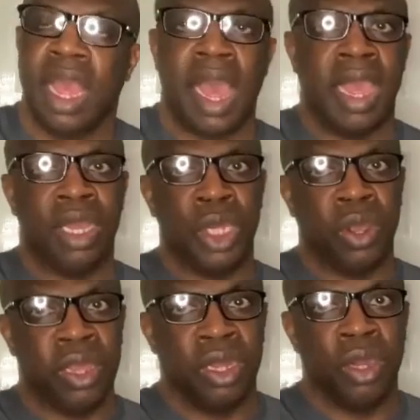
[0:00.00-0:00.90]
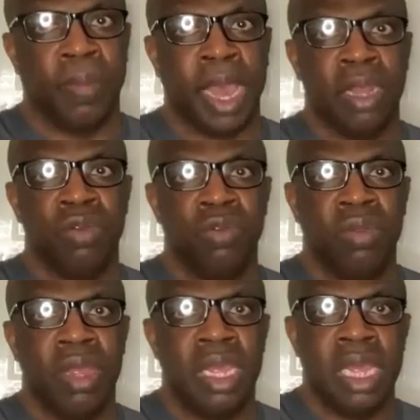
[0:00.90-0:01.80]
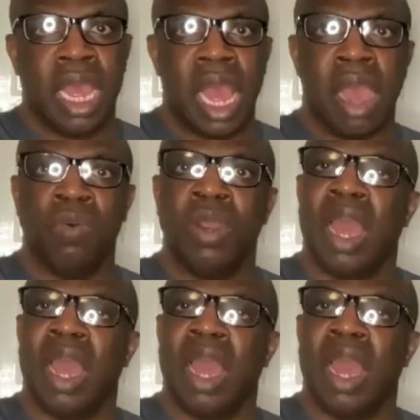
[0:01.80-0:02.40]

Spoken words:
I enjoy the job I do. I wouldn't